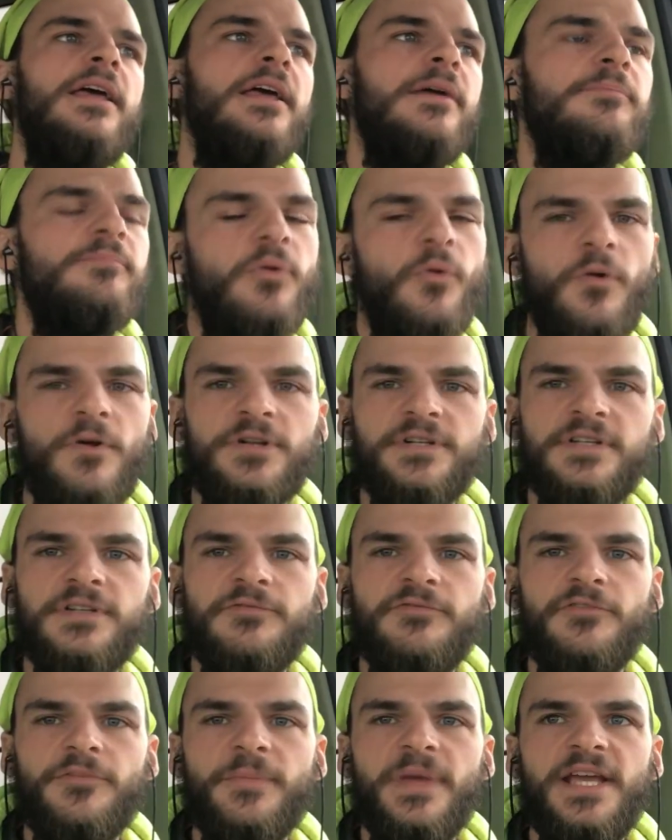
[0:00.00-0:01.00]
important
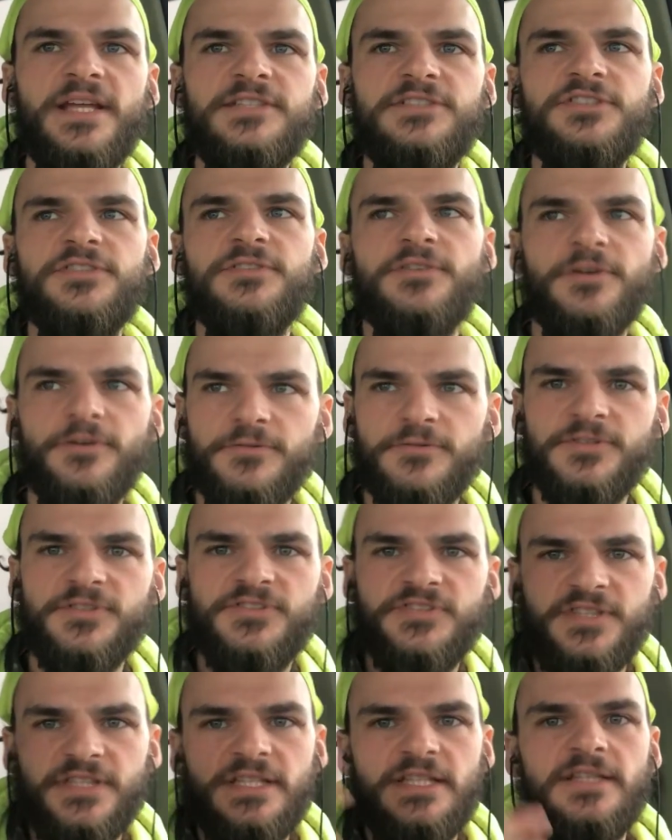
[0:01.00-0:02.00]
information or
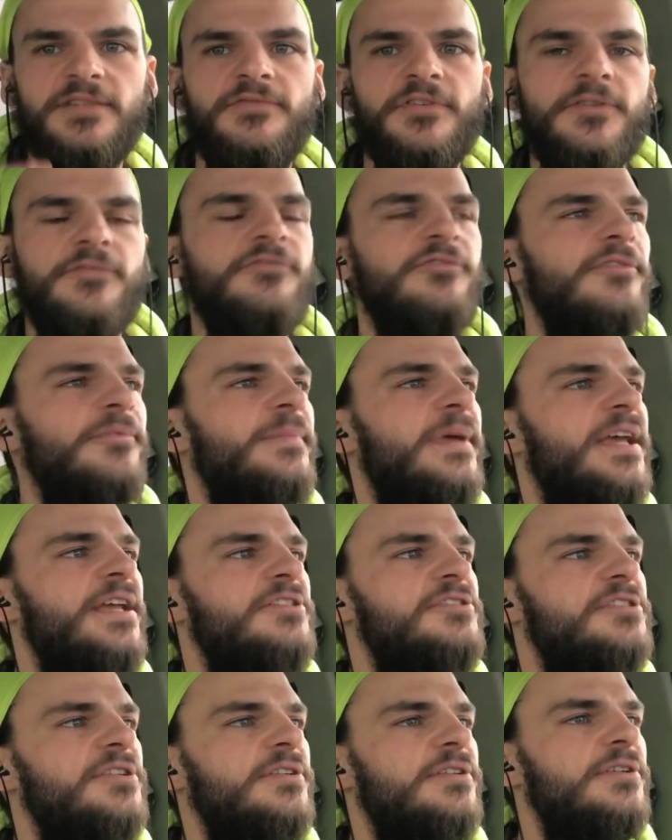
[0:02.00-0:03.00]
receive
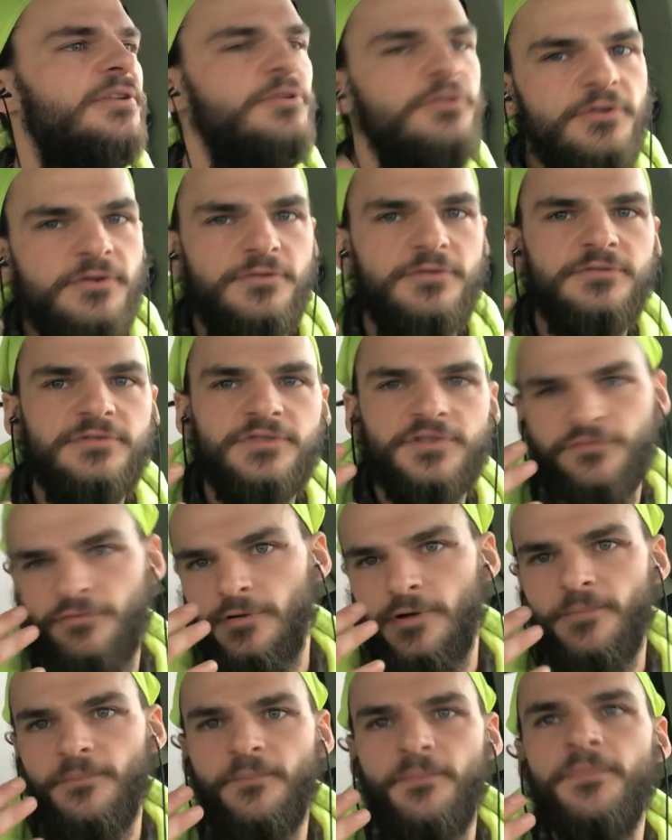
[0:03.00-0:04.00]
information, news
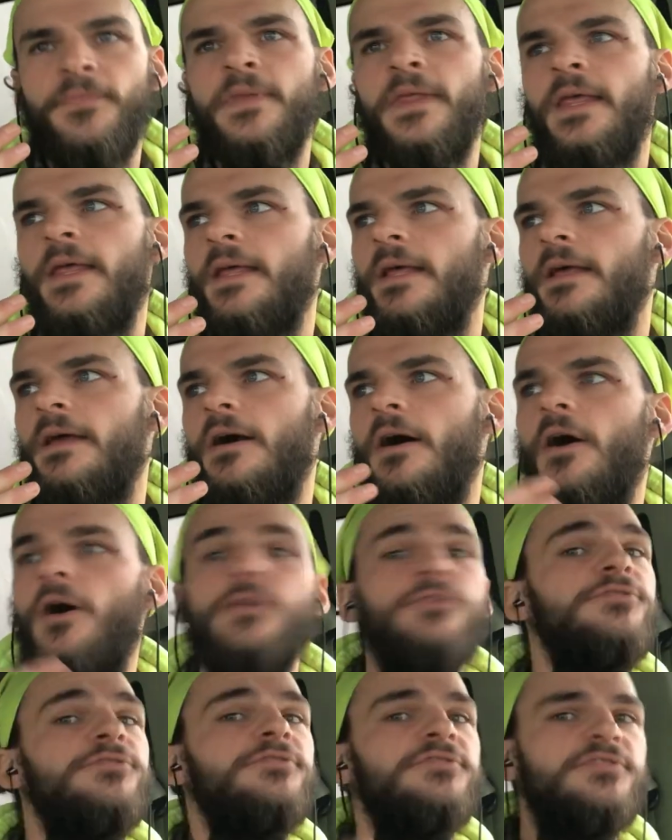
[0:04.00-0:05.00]
from
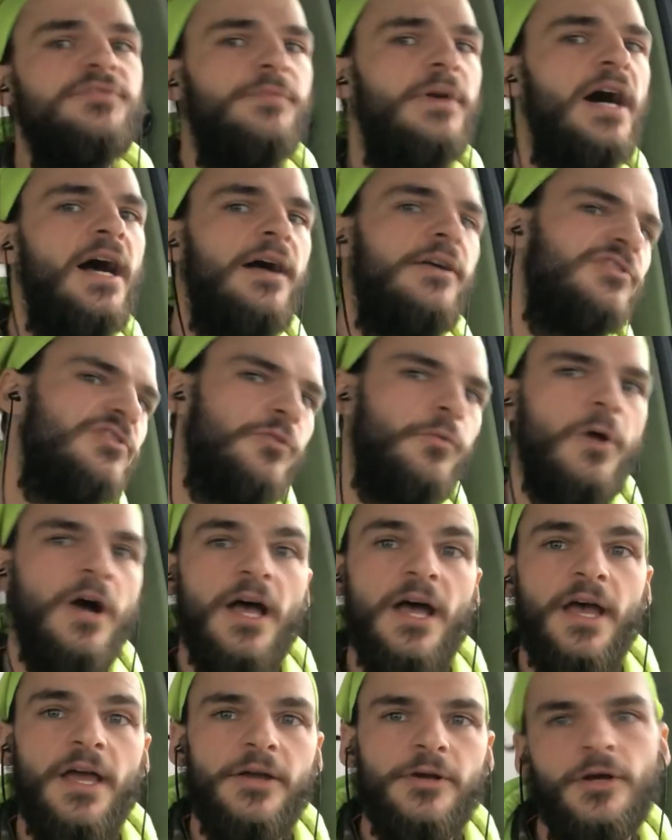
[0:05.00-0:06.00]
hundreds of miles
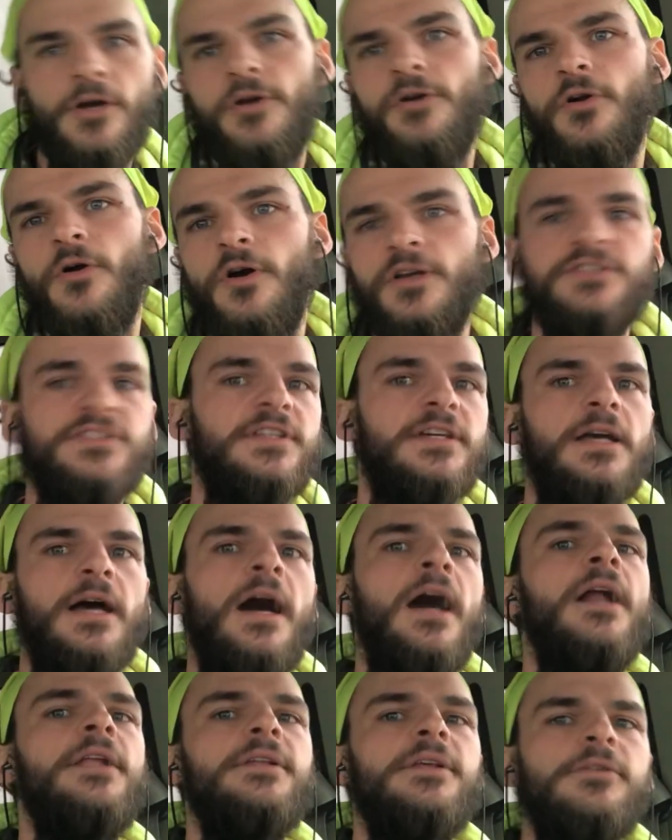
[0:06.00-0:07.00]
away or across the
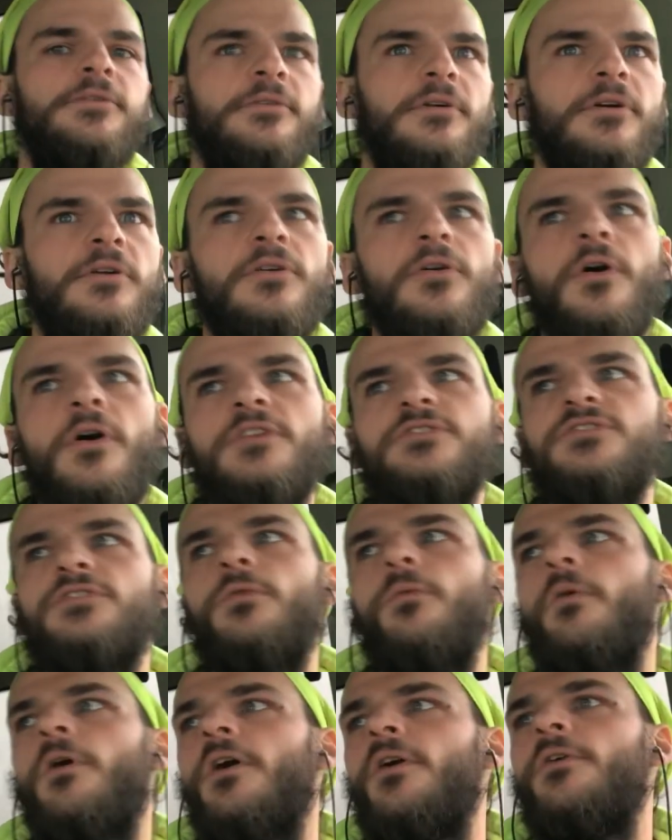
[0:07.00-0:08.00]
continent or across the
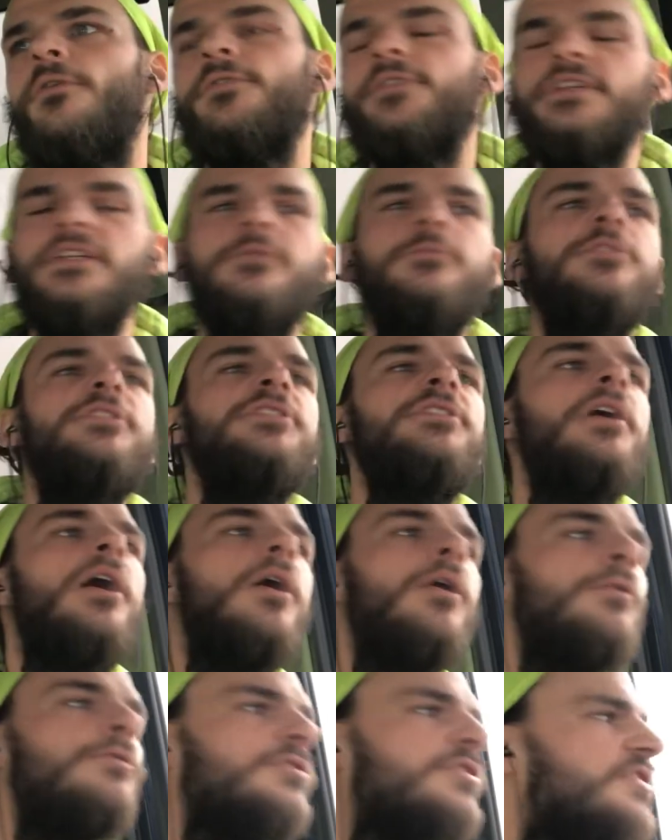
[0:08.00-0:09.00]
world, he would
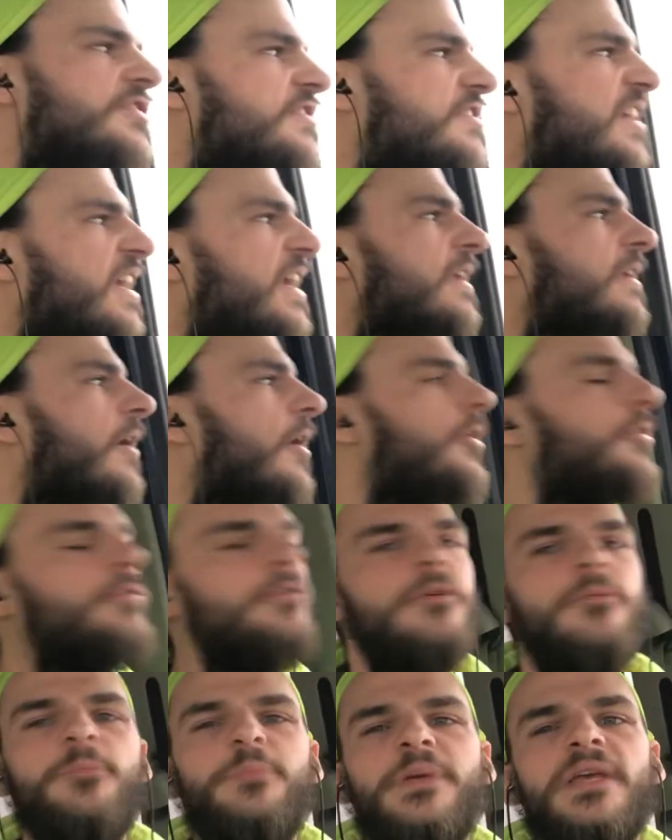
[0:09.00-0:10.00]
go sit
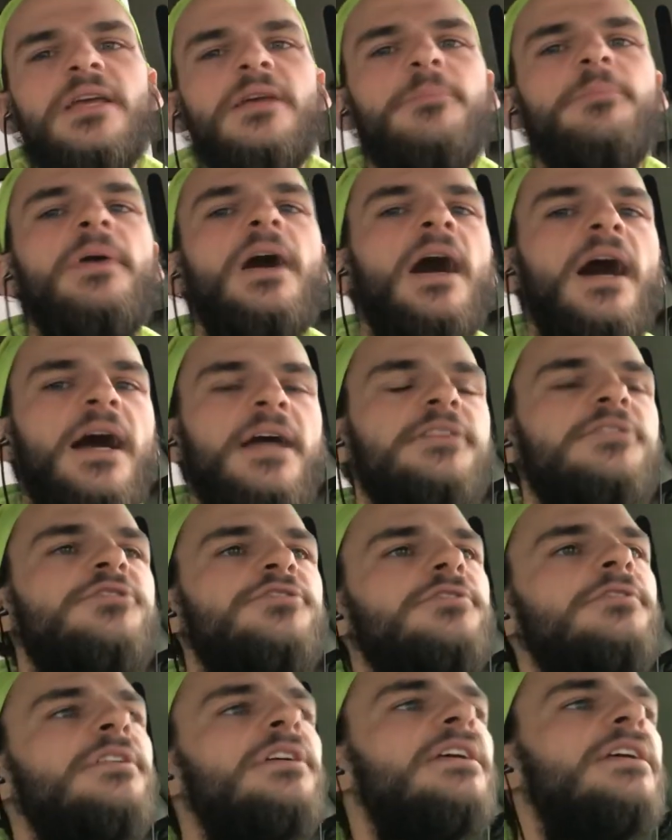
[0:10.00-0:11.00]
under a big pine
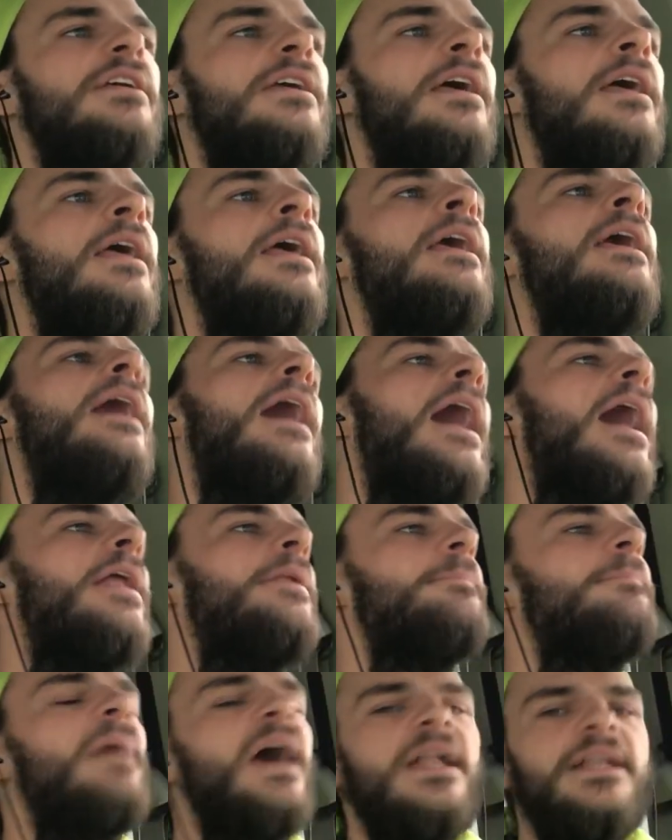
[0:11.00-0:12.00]
tree
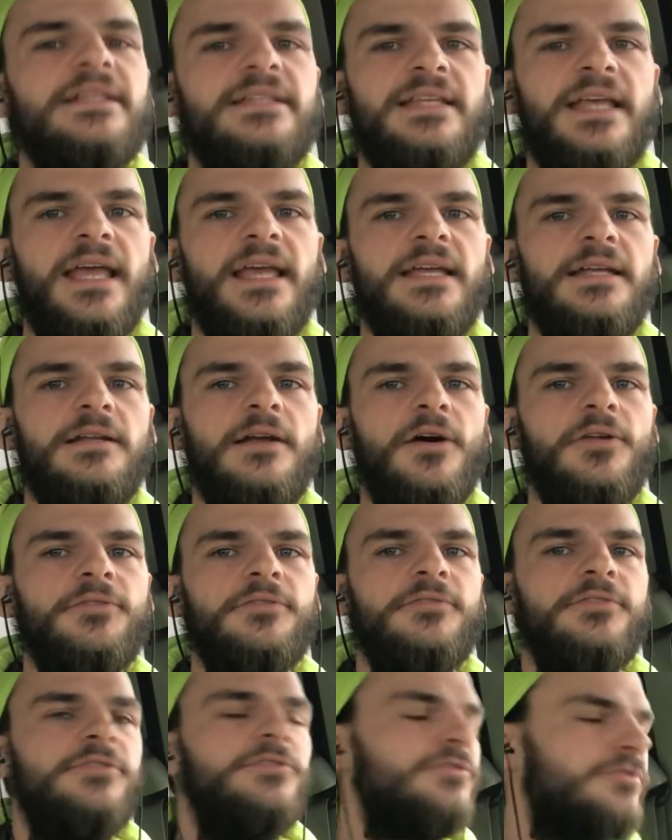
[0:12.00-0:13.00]
and meditate
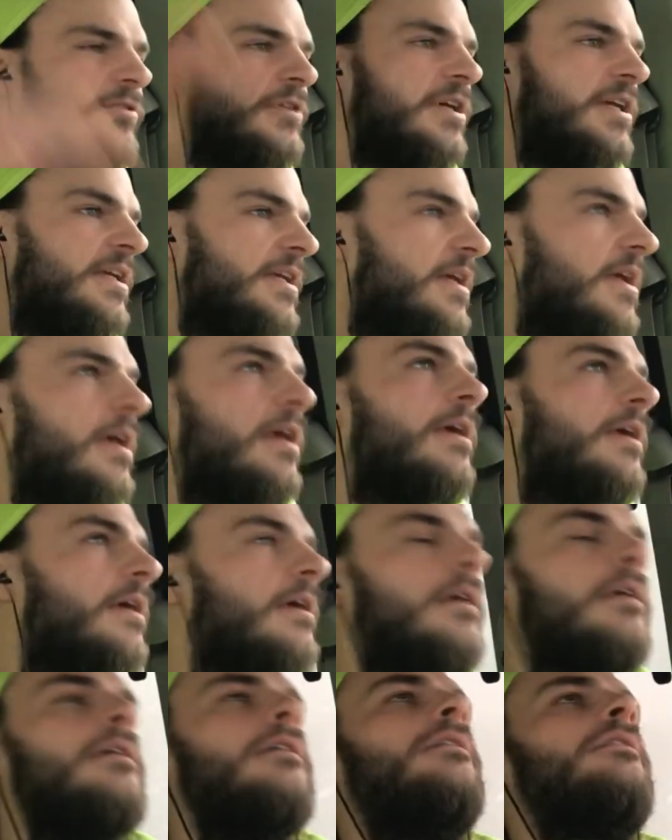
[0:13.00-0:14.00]
under the tree,
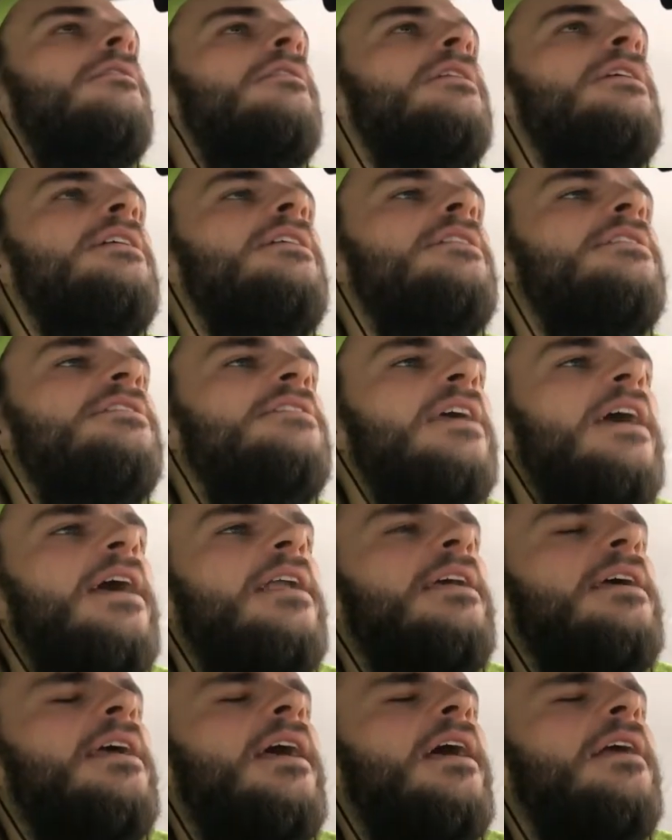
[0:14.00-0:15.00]
lean his
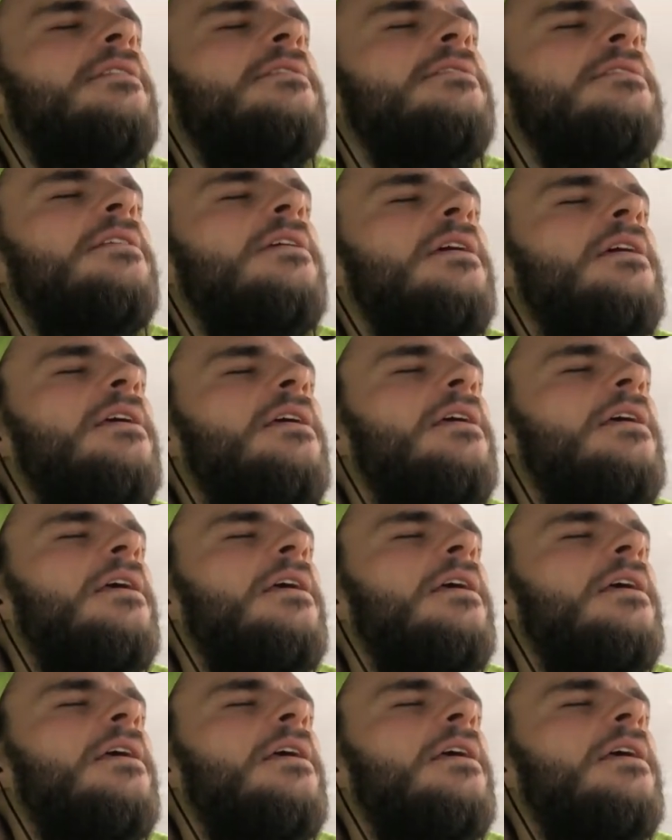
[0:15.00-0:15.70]
head against it,